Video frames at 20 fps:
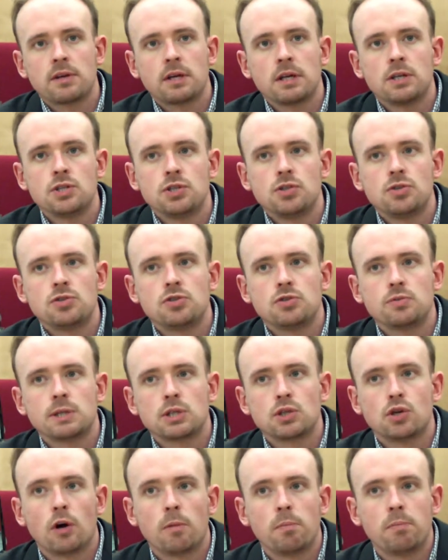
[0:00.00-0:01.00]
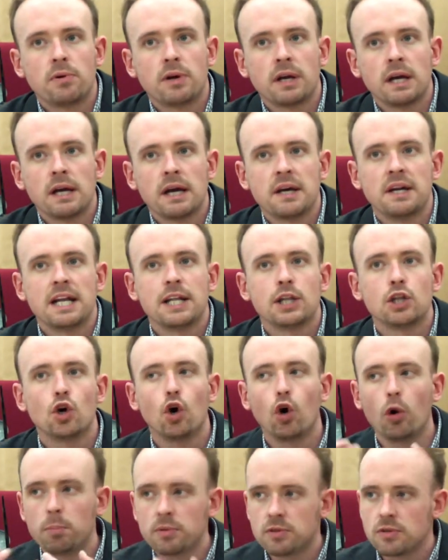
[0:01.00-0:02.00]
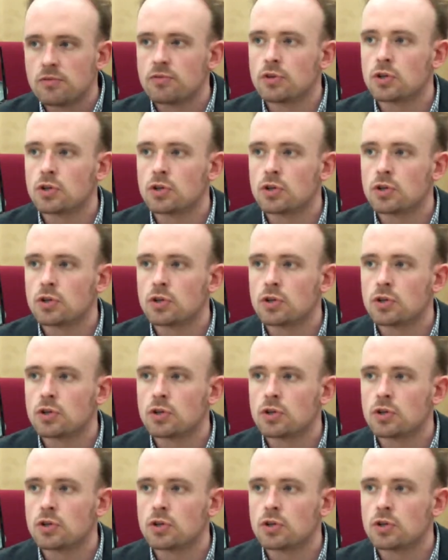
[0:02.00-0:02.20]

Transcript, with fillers: they can choose to incorporate and adopt